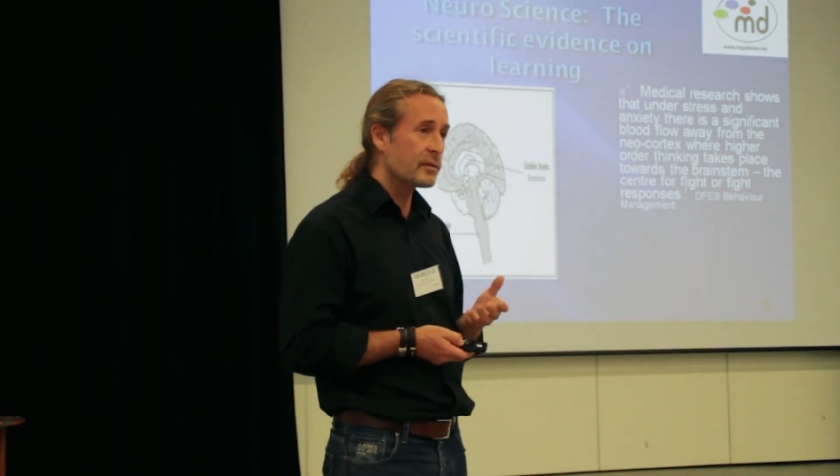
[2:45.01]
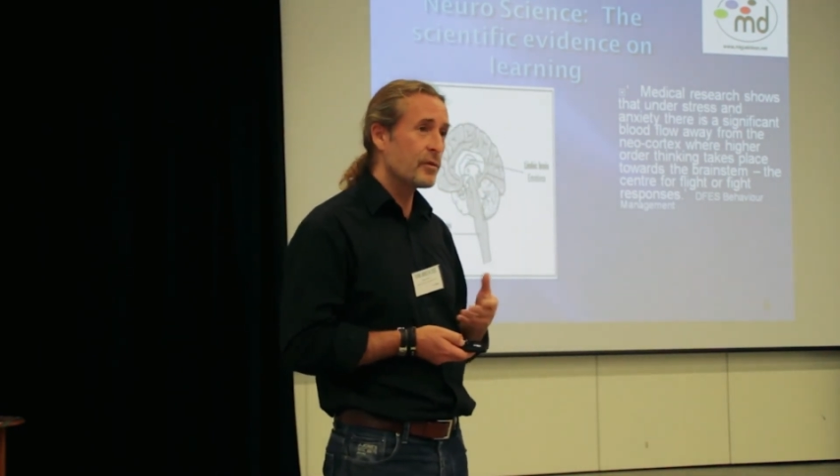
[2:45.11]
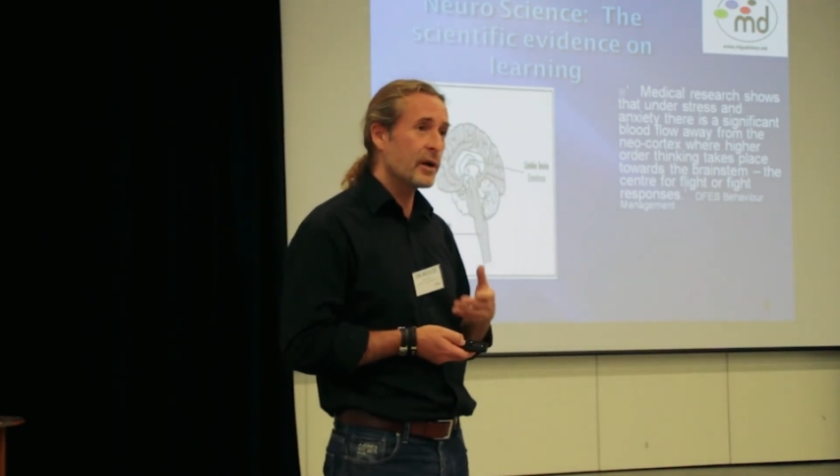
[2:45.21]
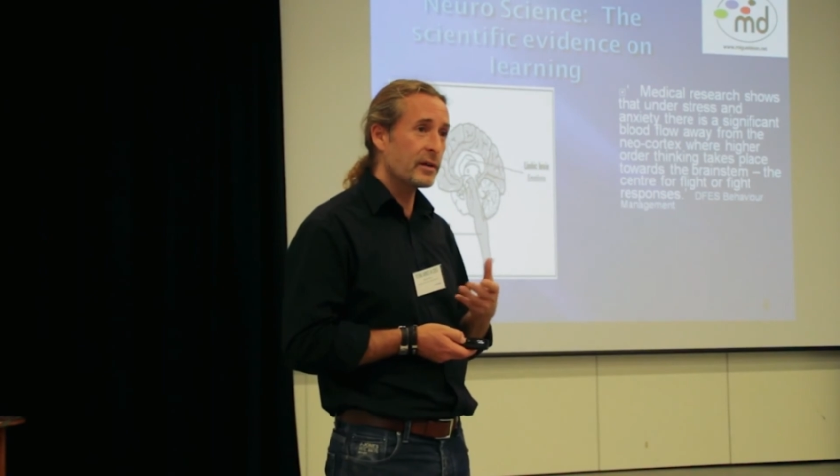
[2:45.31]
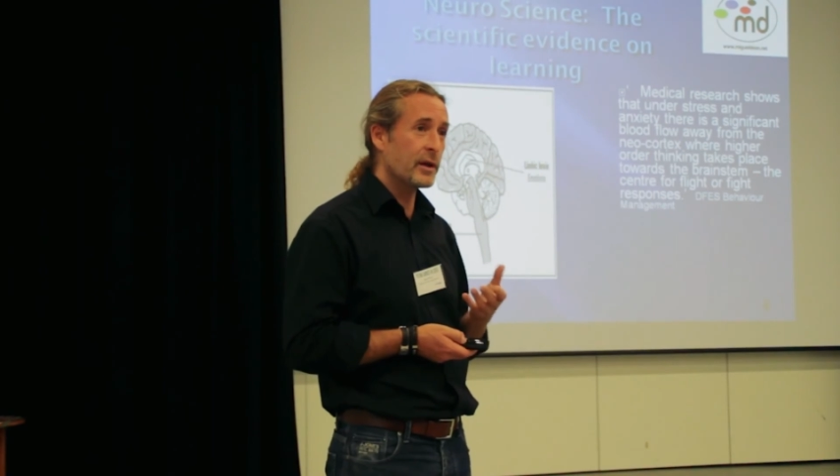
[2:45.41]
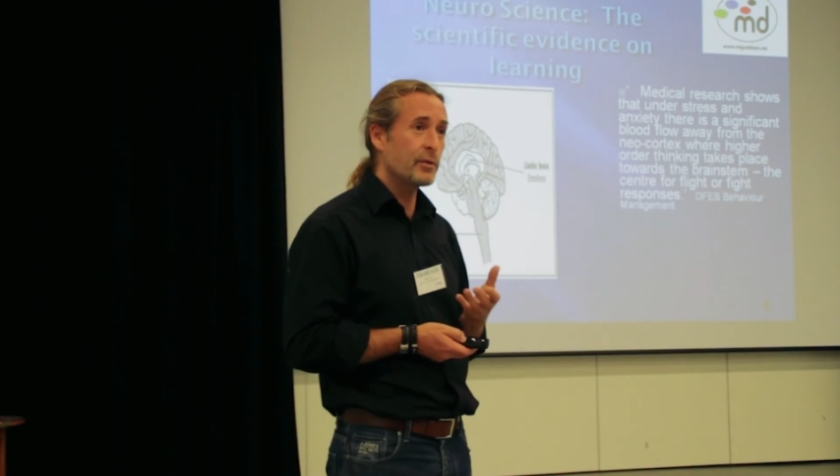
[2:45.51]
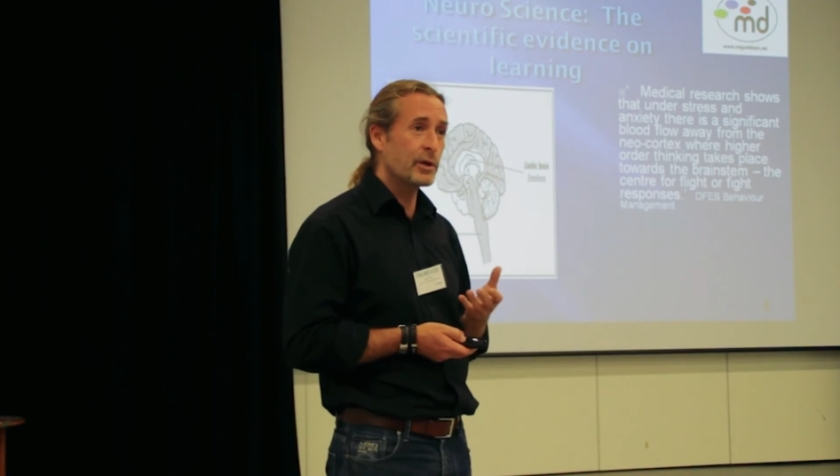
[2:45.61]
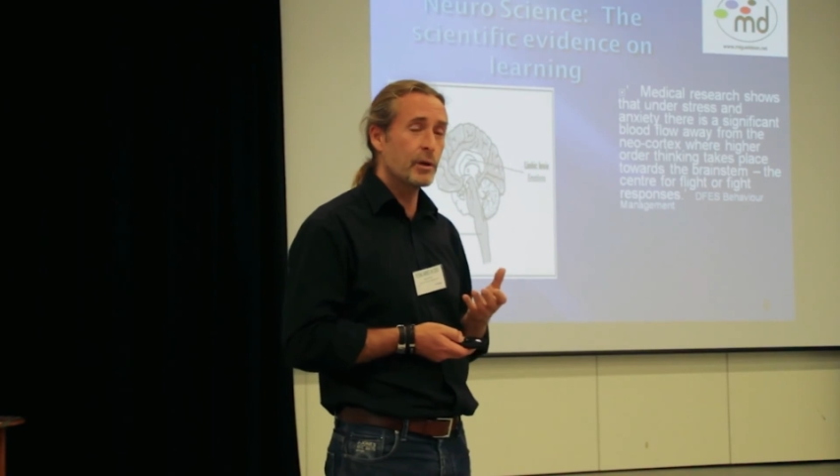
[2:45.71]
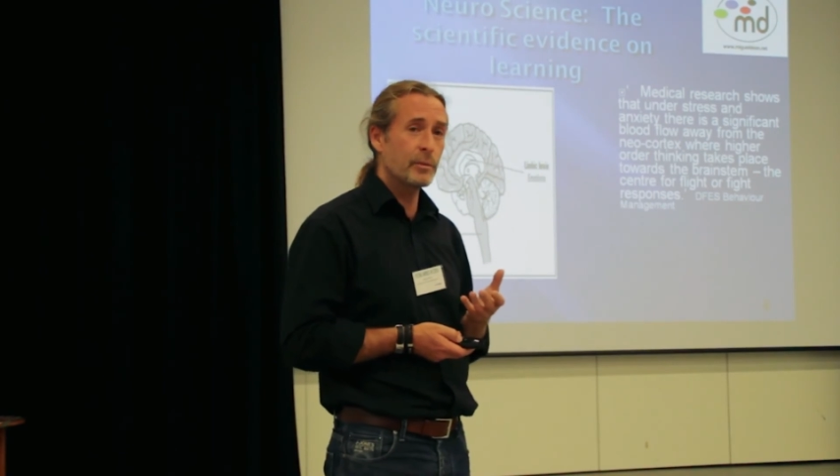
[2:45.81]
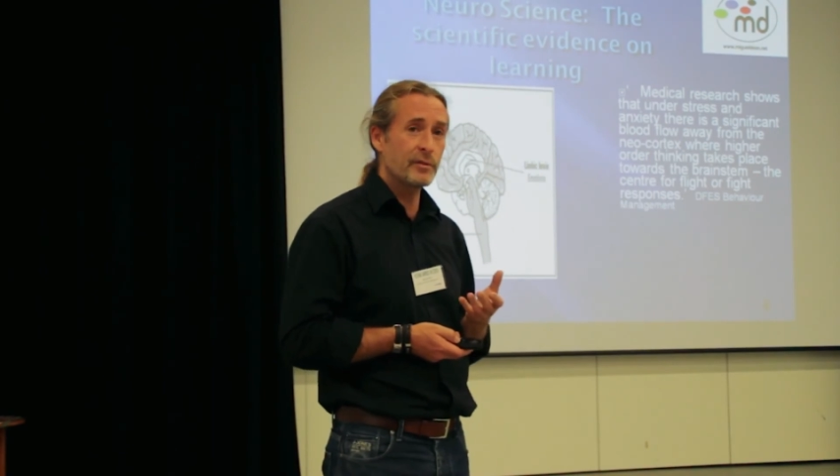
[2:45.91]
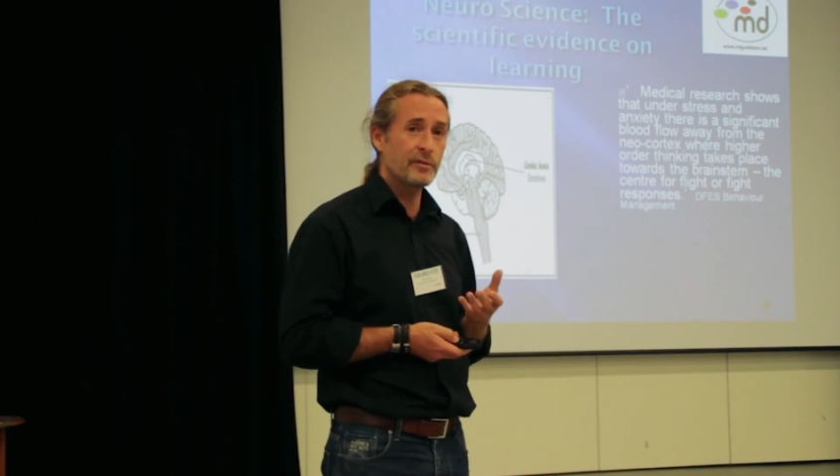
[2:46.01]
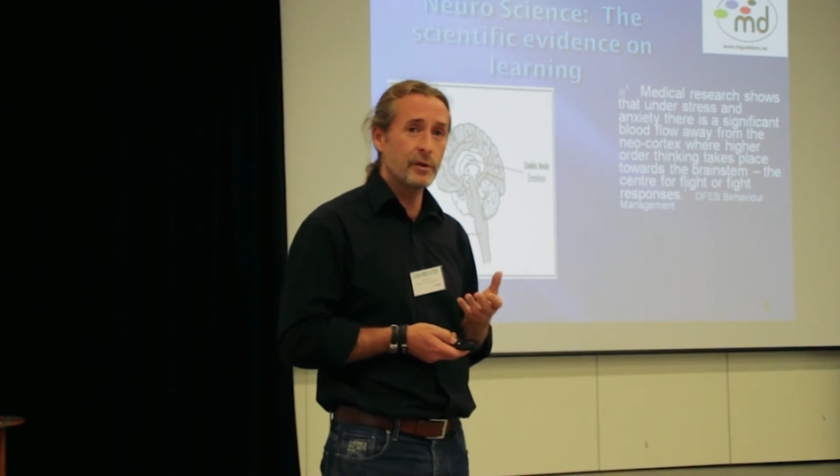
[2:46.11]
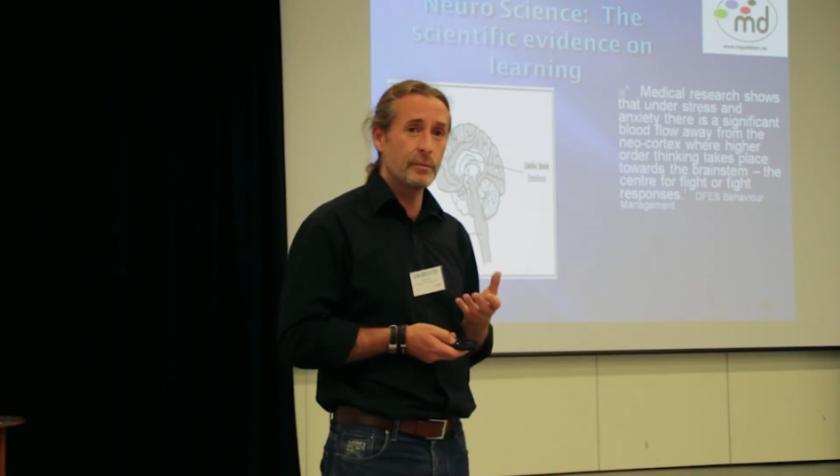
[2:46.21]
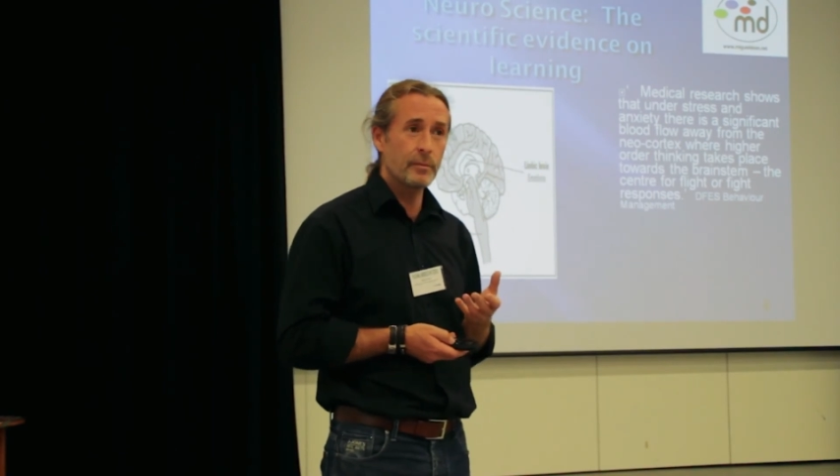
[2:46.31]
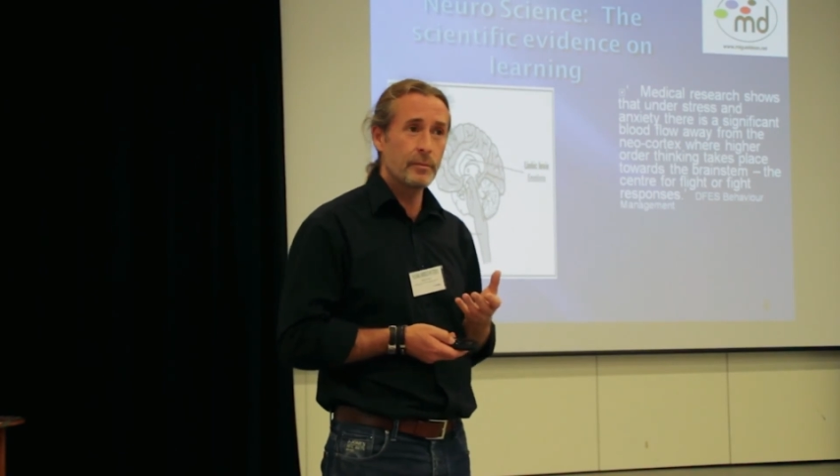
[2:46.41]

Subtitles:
of where they were coming from.